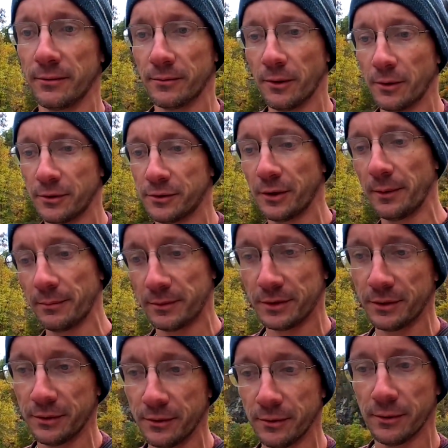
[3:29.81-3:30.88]
road trip
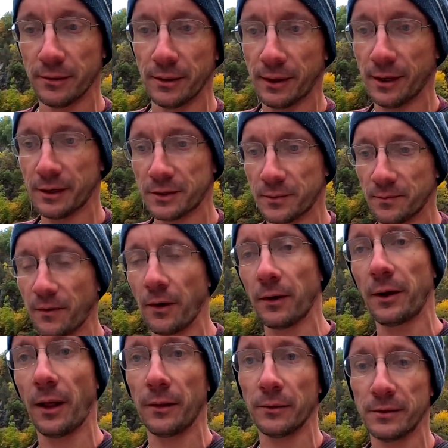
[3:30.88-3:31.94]
to catch some fall
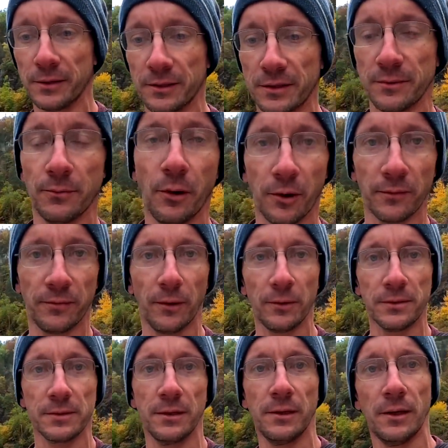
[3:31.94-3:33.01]
colors and some
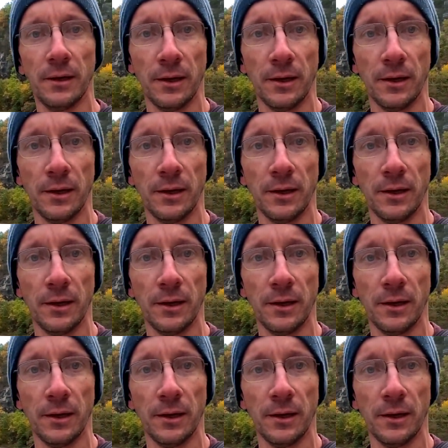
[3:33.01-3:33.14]
waterfalls,